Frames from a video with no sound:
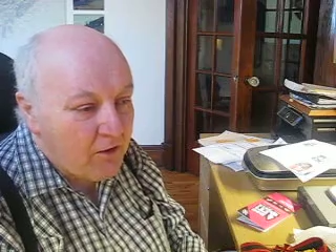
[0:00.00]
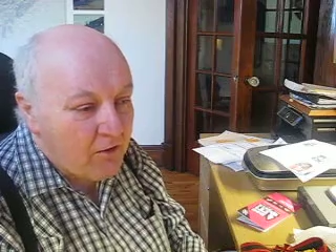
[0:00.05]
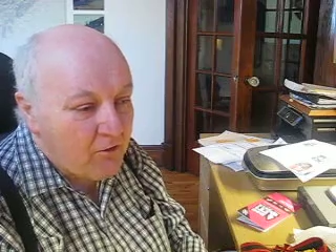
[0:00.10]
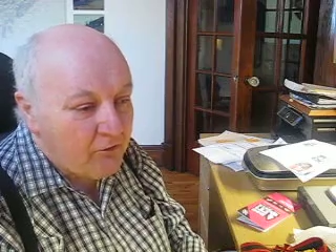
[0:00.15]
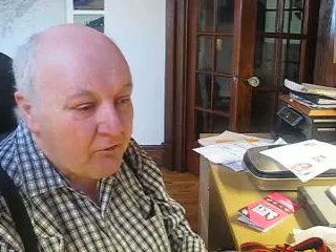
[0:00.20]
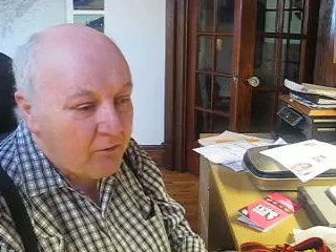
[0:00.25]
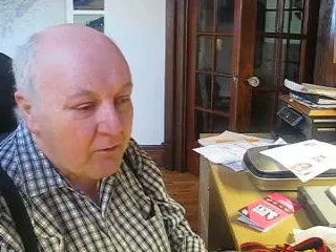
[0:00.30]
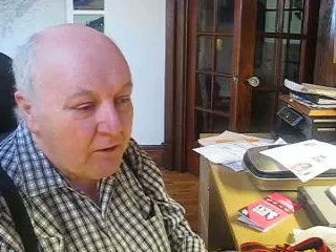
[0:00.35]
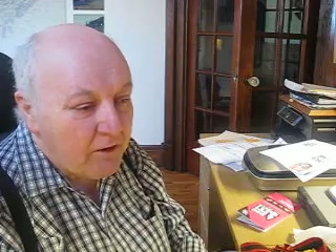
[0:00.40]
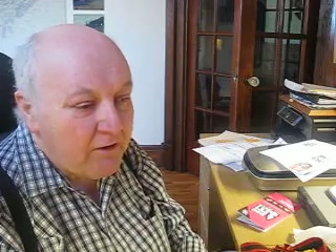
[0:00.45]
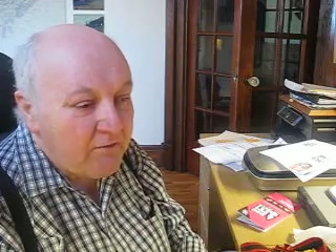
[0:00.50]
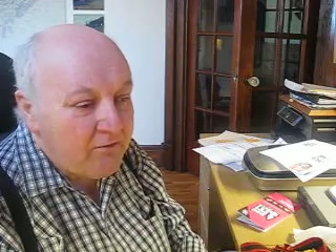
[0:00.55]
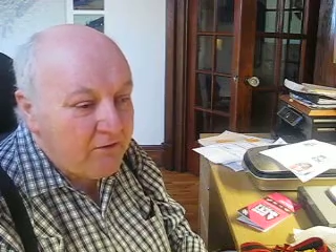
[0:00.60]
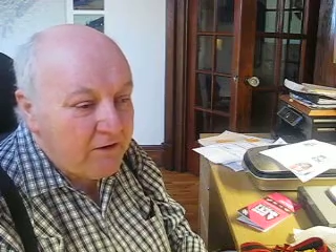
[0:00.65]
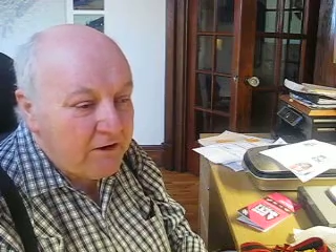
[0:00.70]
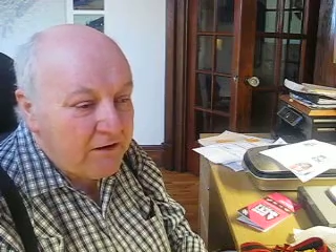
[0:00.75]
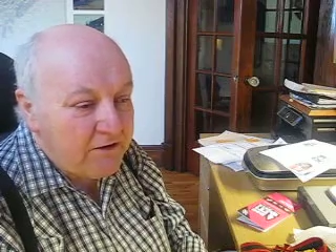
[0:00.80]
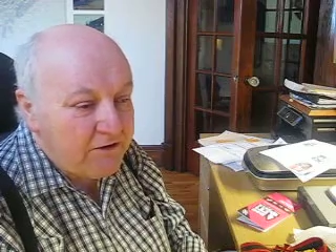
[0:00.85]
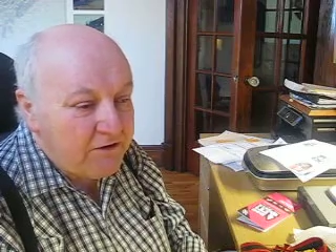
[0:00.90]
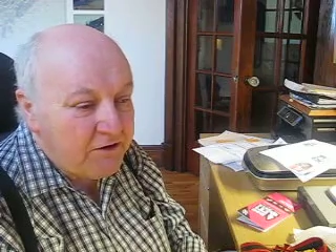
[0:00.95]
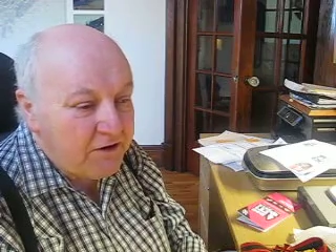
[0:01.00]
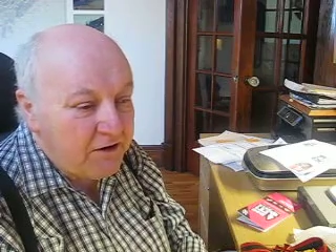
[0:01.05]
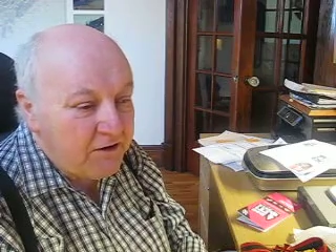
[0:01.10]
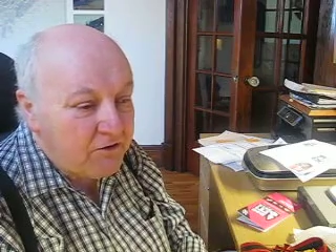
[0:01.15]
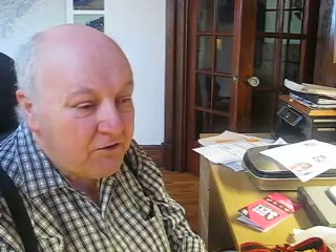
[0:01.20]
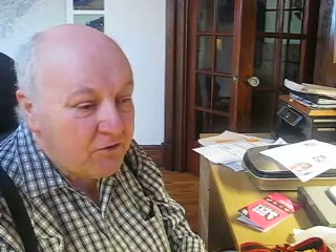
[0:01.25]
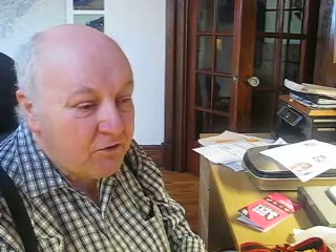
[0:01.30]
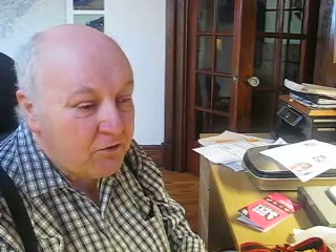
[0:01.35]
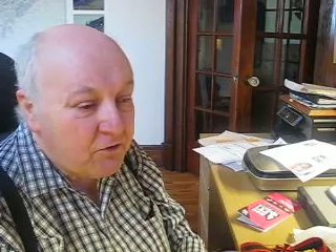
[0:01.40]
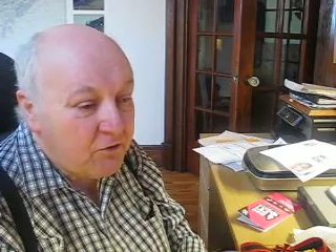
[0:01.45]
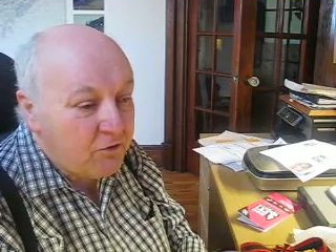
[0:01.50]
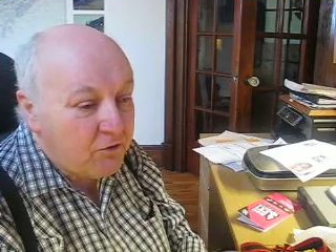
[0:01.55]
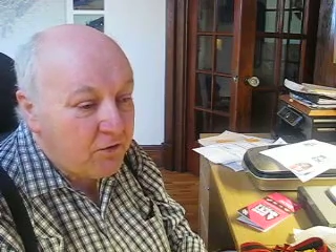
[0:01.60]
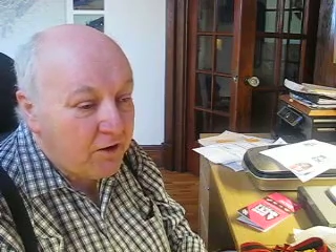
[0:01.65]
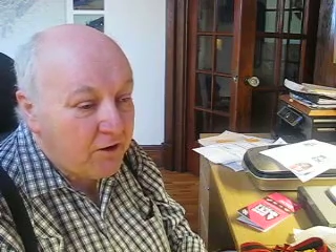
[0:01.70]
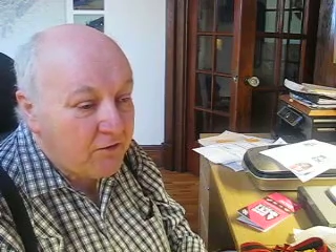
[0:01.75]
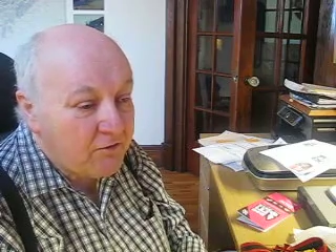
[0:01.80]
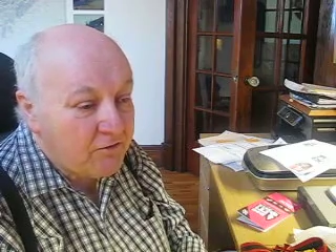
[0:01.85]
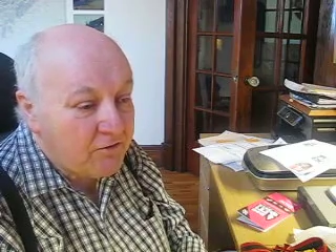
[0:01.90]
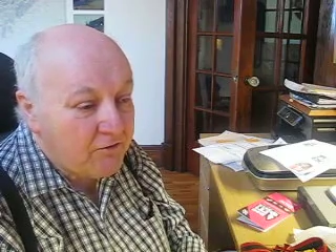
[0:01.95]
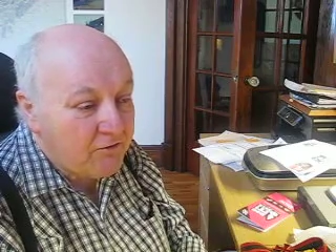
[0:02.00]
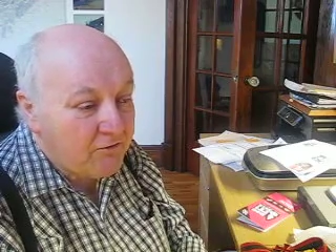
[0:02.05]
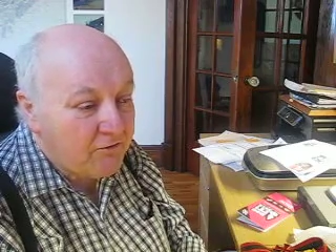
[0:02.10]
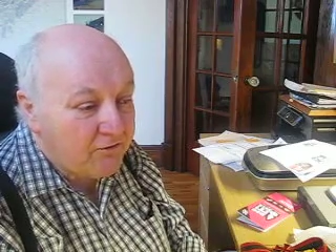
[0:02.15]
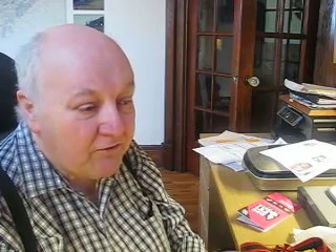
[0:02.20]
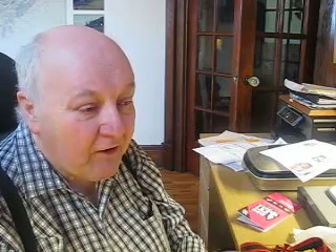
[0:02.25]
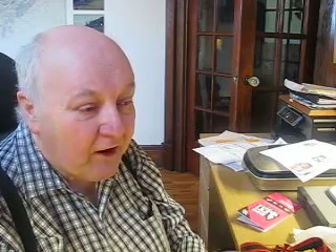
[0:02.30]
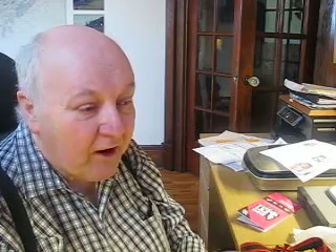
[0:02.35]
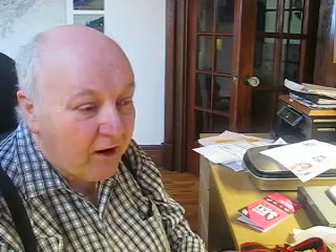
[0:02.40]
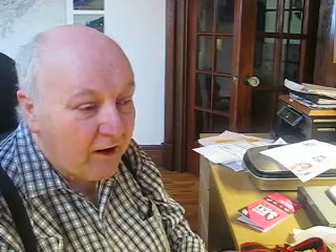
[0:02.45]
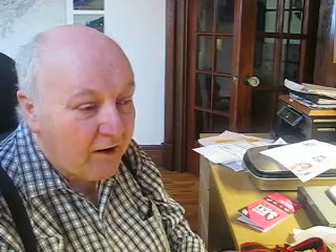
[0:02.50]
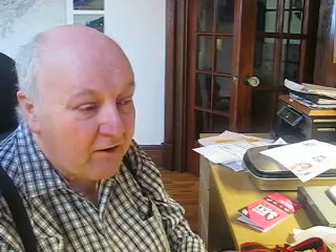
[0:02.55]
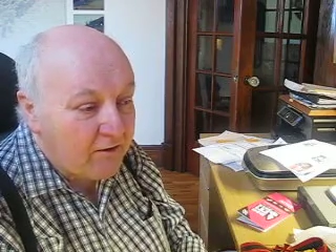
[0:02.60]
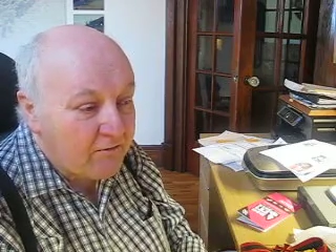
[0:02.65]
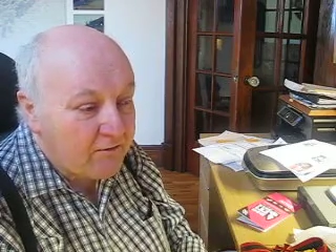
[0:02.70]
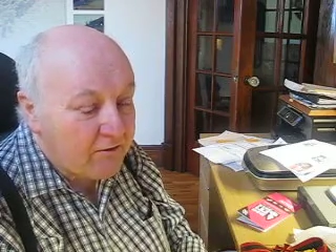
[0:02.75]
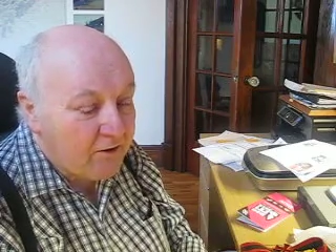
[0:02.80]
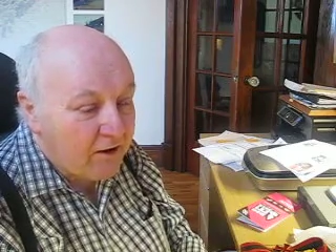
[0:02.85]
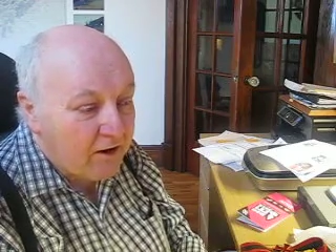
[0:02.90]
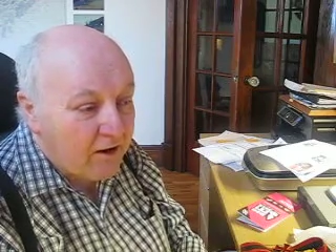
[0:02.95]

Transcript: from 1118 to 2005.